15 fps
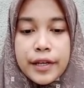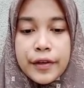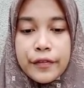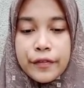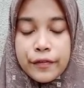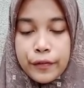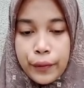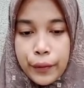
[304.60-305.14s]
the
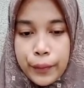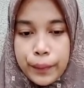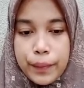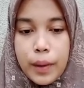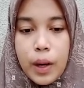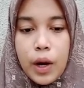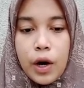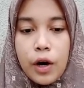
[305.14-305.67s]

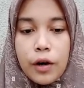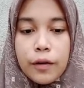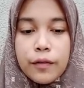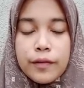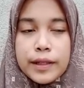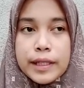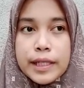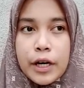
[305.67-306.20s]
form of
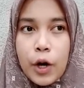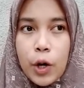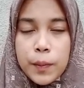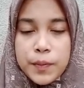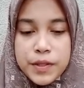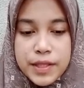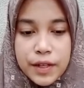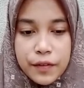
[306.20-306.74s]
an
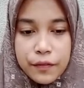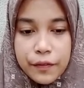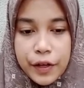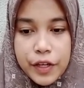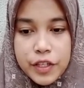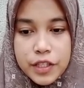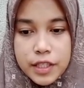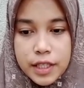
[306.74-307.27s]

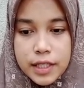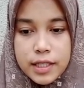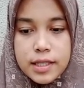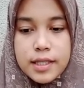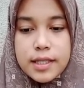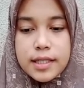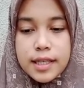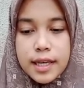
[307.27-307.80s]

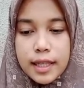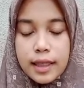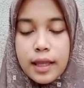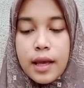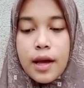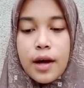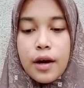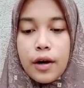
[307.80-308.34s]
observation sheet
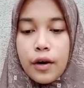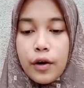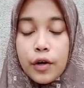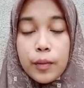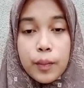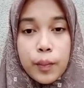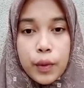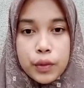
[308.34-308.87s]

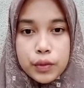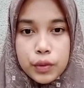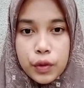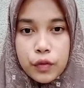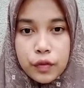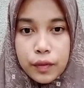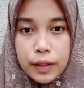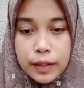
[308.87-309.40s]
or
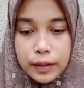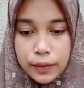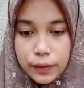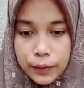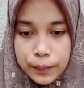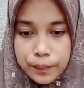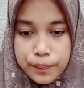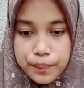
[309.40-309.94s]
portfolio.
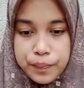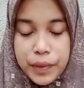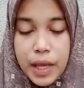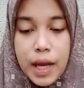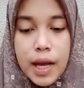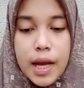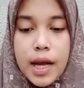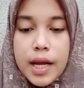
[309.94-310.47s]

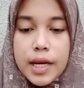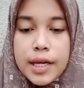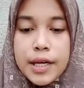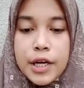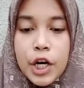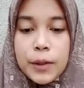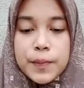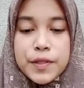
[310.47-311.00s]

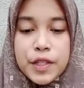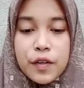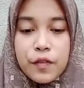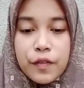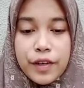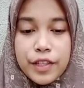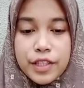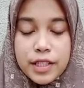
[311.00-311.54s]
The
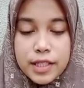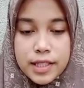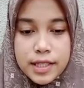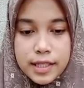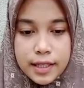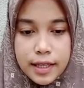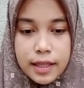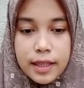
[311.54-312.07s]
observation
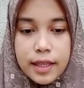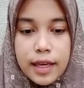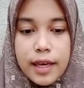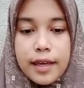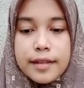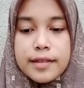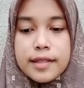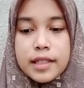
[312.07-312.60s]
sheet
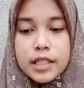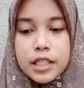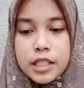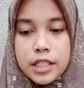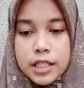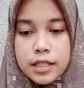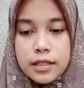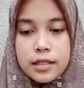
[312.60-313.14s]
is a
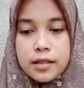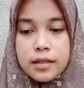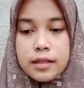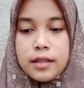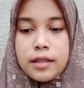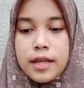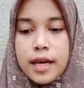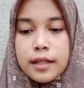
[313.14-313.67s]
sheet
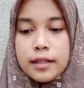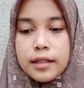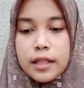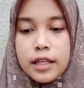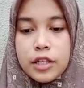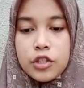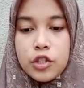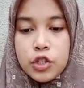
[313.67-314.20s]
that
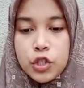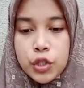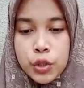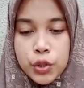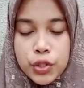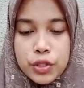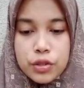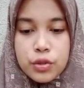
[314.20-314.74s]
is
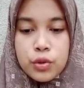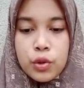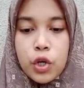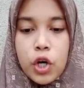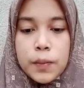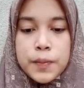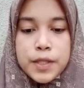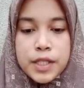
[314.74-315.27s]
used to
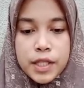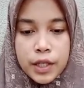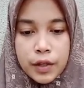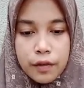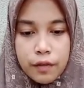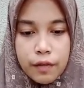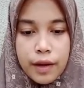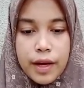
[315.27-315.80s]

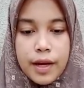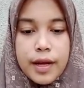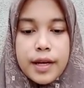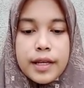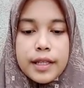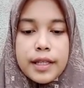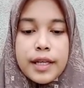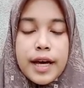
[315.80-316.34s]
observe
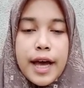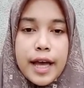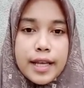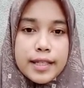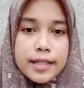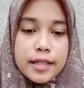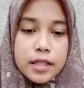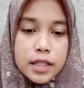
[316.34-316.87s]
the
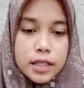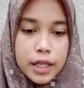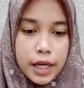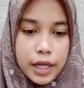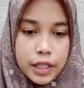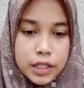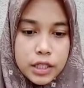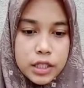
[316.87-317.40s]

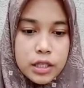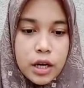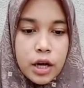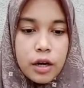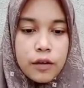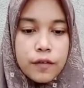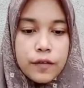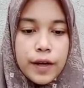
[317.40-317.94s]
existence
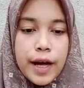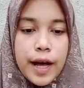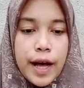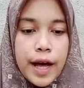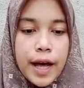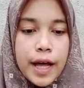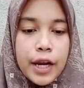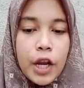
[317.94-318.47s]
of
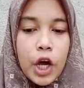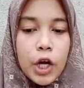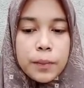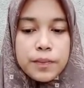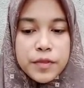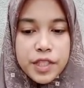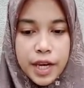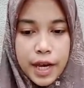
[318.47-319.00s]
an
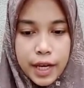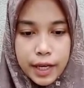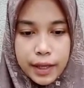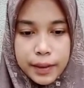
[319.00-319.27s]
object